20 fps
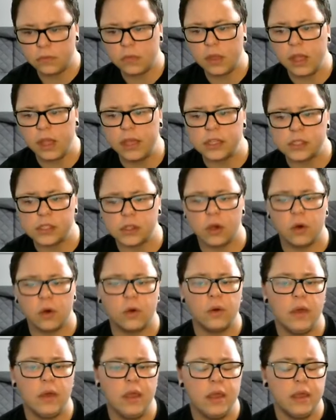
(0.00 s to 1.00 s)
And
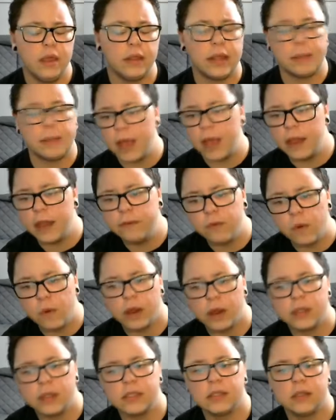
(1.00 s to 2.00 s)
so they applied
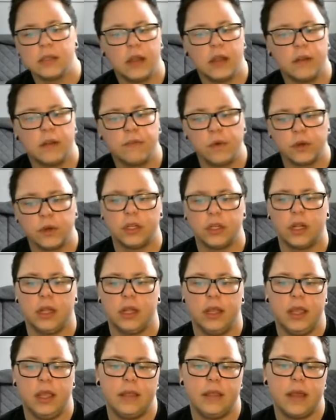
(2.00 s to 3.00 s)
for it, and
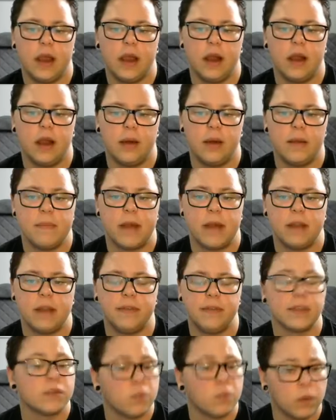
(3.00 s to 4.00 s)
unfortunately their
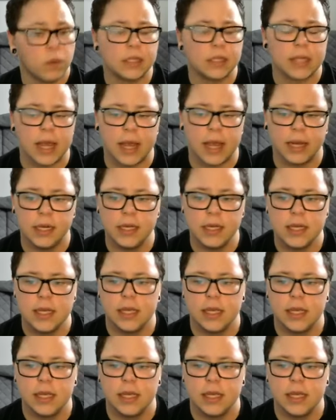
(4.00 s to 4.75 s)
benefits were denied,